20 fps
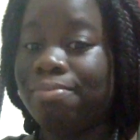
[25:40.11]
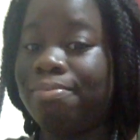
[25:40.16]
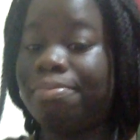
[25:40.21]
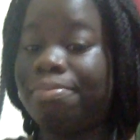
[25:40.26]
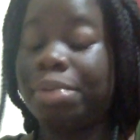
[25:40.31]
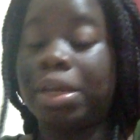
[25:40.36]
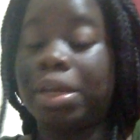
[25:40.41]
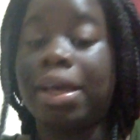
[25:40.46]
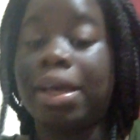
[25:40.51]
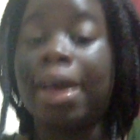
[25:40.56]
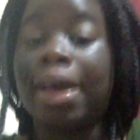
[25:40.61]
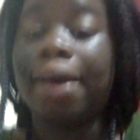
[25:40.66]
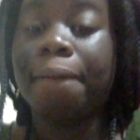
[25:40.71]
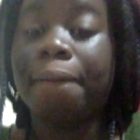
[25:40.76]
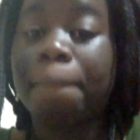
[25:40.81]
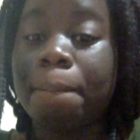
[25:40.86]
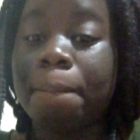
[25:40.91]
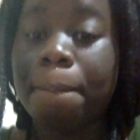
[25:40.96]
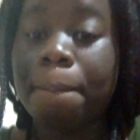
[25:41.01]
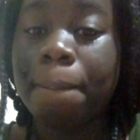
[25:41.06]
But
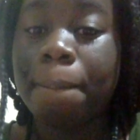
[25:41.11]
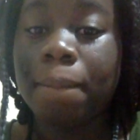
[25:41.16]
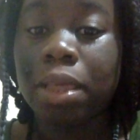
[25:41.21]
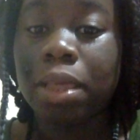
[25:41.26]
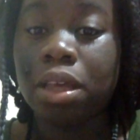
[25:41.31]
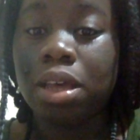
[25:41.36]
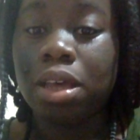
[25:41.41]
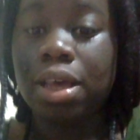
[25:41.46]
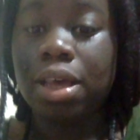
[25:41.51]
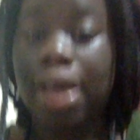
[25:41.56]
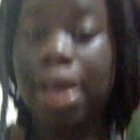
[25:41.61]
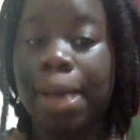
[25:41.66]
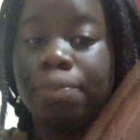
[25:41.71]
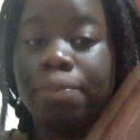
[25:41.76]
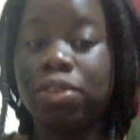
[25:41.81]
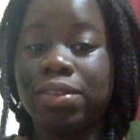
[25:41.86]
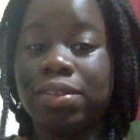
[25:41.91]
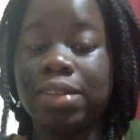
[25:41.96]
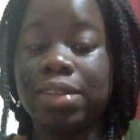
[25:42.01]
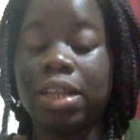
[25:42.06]
God,
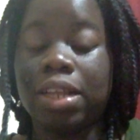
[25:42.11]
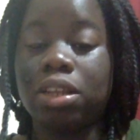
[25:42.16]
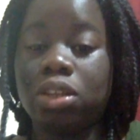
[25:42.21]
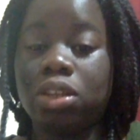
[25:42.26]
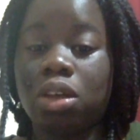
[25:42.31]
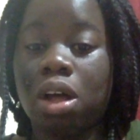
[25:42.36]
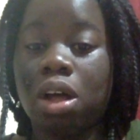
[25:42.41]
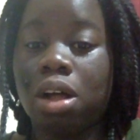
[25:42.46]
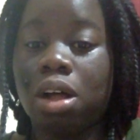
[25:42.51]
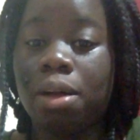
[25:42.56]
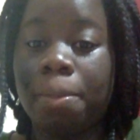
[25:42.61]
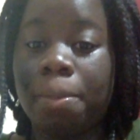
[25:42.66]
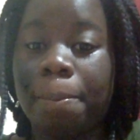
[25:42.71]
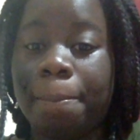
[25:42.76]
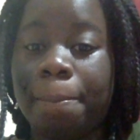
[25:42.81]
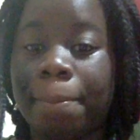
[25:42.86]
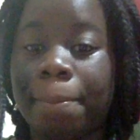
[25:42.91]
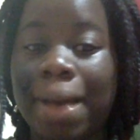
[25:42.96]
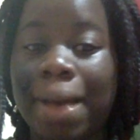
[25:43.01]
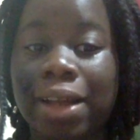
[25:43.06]
I'm just telling y'all
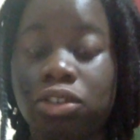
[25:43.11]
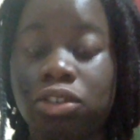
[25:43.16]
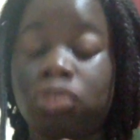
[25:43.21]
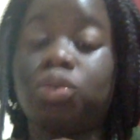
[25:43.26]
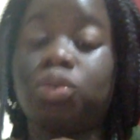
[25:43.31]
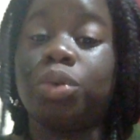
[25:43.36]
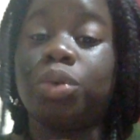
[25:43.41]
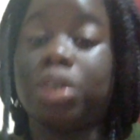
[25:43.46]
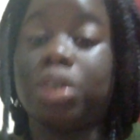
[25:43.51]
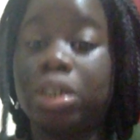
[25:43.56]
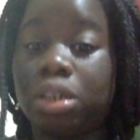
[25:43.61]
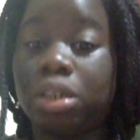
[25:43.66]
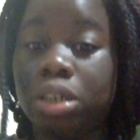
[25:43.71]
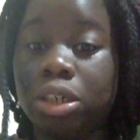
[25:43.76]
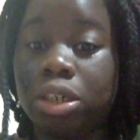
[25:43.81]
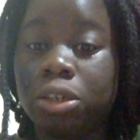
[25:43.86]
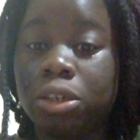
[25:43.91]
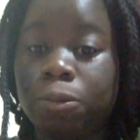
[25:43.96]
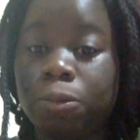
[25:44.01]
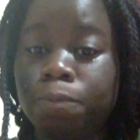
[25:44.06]
my story
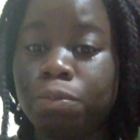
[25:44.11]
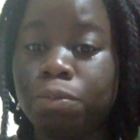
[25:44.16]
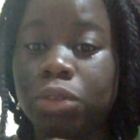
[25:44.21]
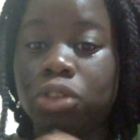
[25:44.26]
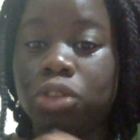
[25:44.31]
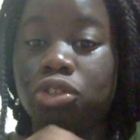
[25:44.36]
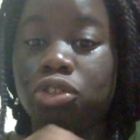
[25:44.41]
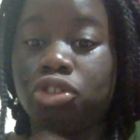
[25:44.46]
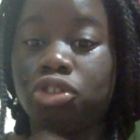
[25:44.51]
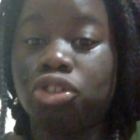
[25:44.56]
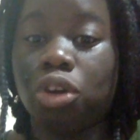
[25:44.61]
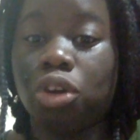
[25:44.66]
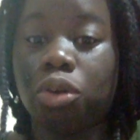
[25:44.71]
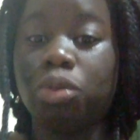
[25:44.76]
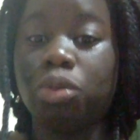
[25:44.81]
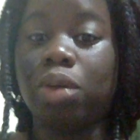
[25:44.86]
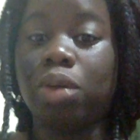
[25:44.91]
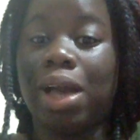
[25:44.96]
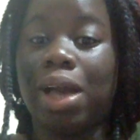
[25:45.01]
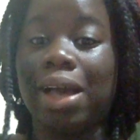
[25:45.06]
to show
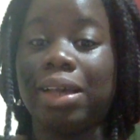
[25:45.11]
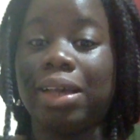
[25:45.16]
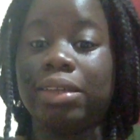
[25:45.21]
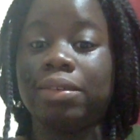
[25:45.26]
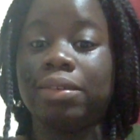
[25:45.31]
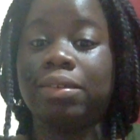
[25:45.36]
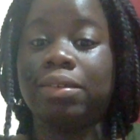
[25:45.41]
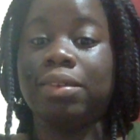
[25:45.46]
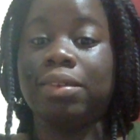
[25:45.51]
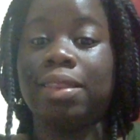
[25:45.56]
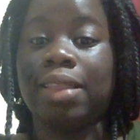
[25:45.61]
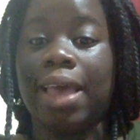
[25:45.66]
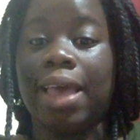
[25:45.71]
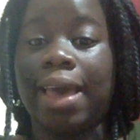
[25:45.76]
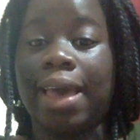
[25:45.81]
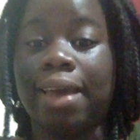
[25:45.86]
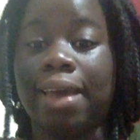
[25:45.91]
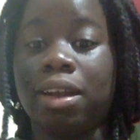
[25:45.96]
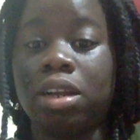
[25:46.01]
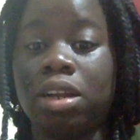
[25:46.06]
you guys
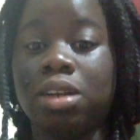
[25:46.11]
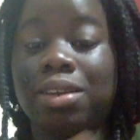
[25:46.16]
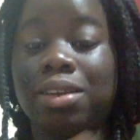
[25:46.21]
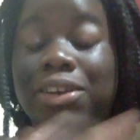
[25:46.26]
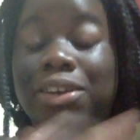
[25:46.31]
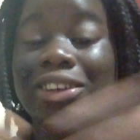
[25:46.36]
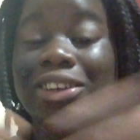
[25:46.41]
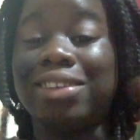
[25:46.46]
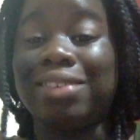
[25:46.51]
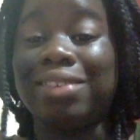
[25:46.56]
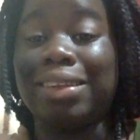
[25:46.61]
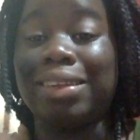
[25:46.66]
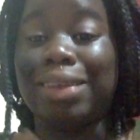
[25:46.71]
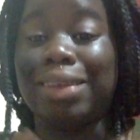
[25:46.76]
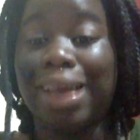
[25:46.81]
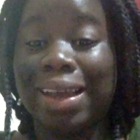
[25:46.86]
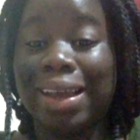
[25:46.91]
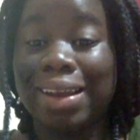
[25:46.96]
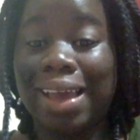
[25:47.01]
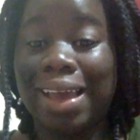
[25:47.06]
that there is
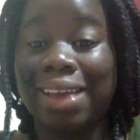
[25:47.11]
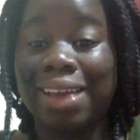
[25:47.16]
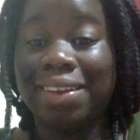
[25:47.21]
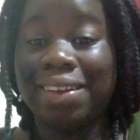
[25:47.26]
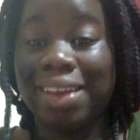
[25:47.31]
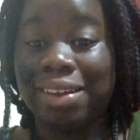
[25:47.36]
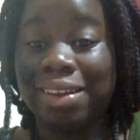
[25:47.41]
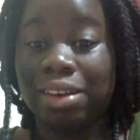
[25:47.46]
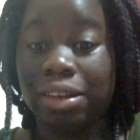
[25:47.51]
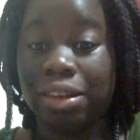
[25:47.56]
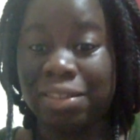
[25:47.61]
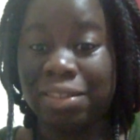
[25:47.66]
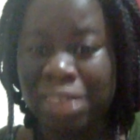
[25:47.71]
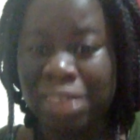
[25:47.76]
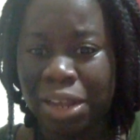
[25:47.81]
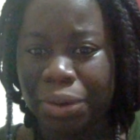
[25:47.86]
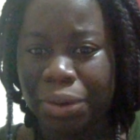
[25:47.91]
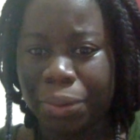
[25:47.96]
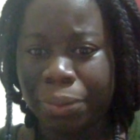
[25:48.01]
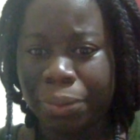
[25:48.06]
light at the end of the
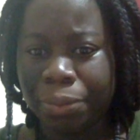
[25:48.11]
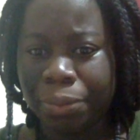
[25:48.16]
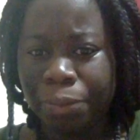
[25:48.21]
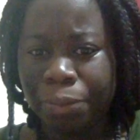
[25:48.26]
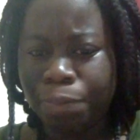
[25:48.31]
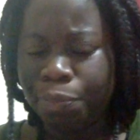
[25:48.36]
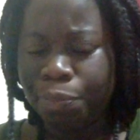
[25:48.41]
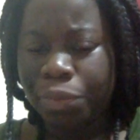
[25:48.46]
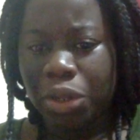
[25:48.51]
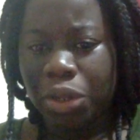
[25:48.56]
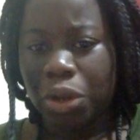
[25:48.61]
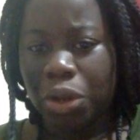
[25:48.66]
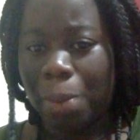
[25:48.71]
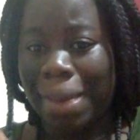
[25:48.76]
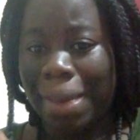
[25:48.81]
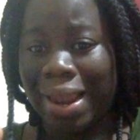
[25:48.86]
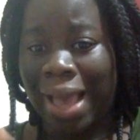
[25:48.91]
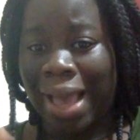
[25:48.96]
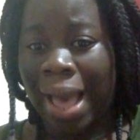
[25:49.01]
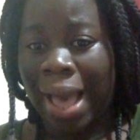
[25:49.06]
tunnel. No
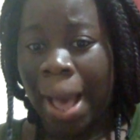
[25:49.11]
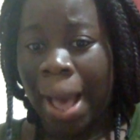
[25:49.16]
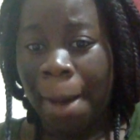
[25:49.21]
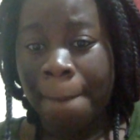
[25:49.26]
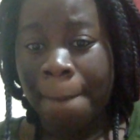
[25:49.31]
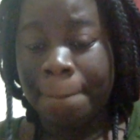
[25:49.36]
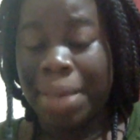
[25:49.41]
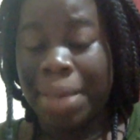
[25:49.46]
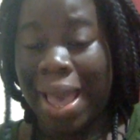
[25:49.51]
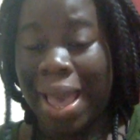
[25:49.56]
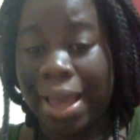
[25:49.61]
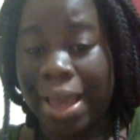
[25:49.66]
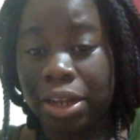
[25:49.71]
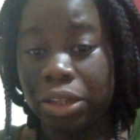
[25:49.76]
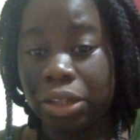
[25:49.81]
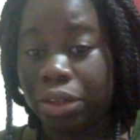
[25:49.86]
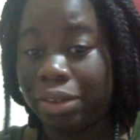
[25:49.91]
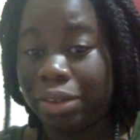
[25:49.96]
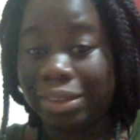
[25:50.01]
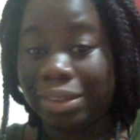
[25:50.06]
matter how bad
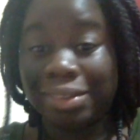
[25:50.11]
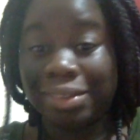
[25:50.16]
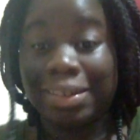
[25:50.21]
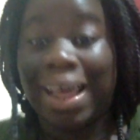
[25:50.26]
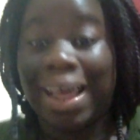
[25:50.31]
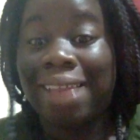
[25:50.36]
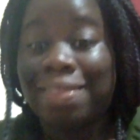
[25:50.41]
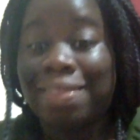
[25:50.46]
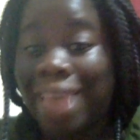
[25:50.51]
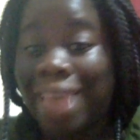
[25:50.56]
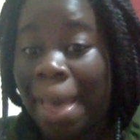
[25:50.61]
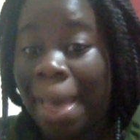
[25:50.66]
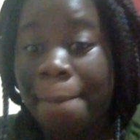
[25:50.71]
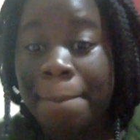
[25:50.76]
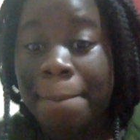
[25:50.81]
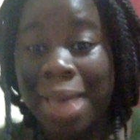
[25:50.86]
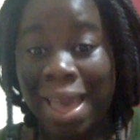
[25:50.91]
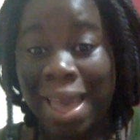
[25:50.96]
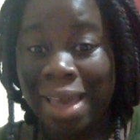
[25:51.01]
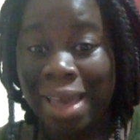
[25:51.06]
it look, it's not
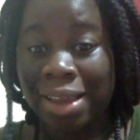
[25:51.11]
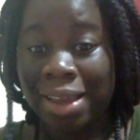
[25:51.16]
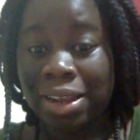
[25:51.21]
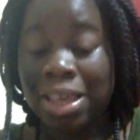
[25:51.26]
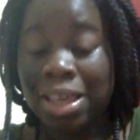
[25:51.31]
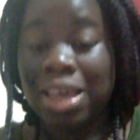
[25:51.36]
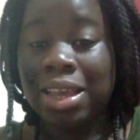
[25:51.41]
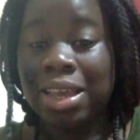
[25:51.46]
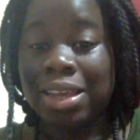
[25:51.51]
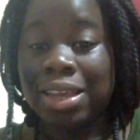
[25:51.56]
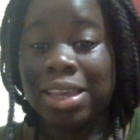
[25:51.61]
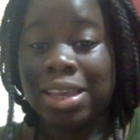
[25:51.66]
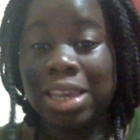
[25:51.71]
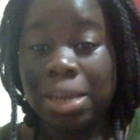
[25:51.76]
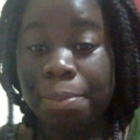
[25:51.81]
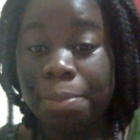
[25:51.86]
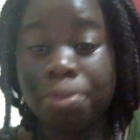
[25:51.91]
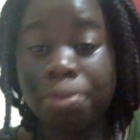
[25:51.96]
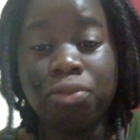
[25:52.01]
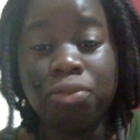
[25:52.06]
that bad.
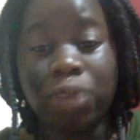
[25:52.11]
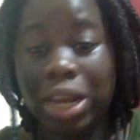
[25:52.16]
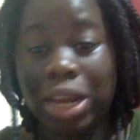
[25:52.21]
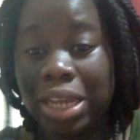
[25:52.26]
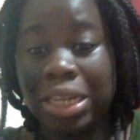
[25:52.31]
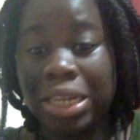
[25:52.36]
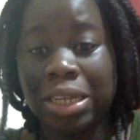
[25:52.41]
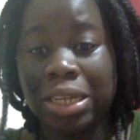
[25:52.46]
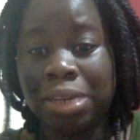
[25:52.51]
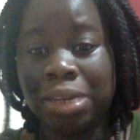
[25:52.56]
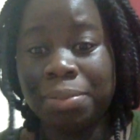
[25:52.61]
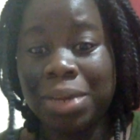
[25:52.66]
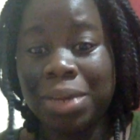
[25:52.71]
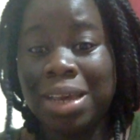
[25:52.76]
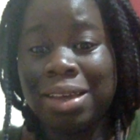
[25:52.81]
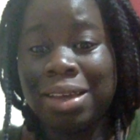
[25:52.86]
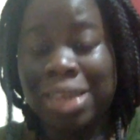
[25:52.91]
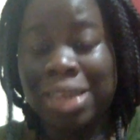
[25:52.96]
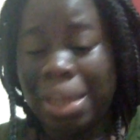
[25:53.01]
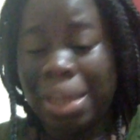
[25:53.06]
Keep prayed up.
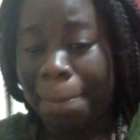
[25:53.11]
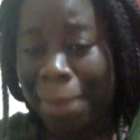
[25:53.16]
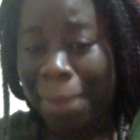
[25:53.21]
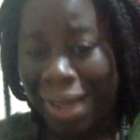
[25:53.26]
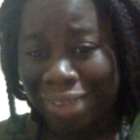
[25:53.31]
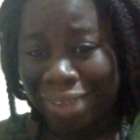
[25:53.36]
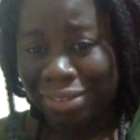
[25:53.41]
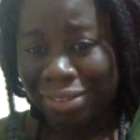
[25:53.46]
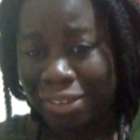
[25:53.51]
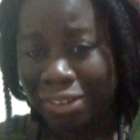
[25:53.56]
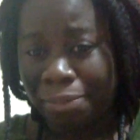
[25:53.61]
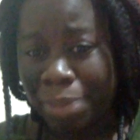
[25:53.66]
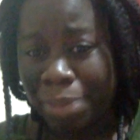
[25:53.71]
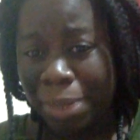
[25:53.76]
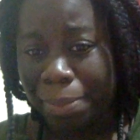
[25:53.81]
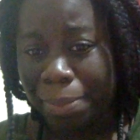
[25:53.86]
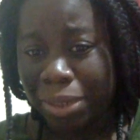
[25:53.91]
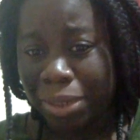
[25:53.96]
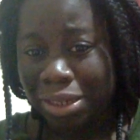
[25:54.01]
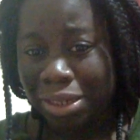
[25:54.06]
Keep positive
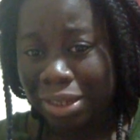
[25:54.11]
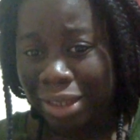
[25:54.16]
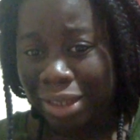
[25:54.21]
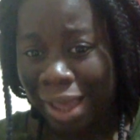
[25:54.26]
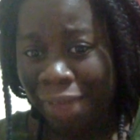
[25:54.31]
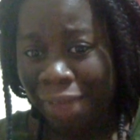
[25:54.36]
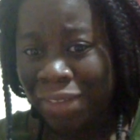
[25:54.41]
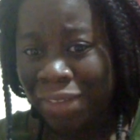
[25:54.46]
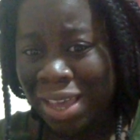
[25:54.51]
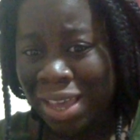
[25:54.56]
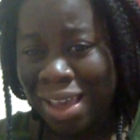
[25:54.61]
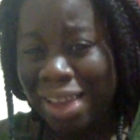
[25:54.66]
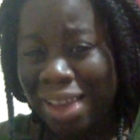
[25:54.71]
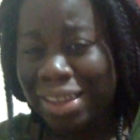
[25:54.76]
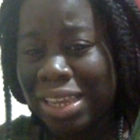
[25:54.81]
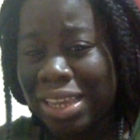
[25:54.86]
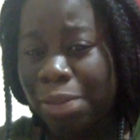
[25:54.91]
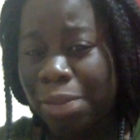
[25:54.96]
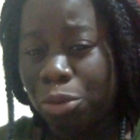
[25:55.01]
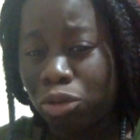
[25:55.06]
people in your life
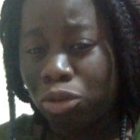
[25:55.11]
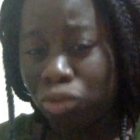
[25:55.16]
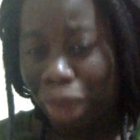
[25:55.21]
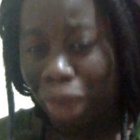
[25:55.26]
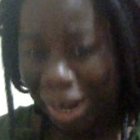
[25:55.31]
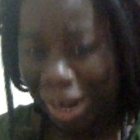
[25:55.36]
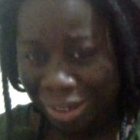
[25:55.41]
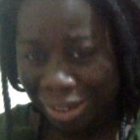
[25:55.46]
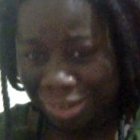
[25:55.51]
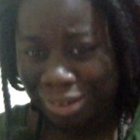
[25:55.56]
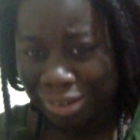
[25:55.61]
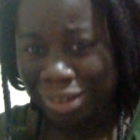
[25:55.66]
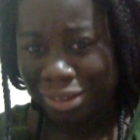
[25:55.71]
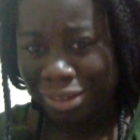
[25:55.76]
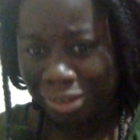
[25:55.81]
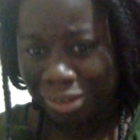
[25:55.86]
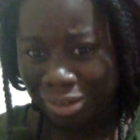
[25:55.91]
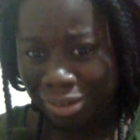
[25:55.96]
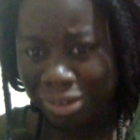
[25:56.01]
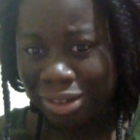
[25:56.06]
and keep grinding.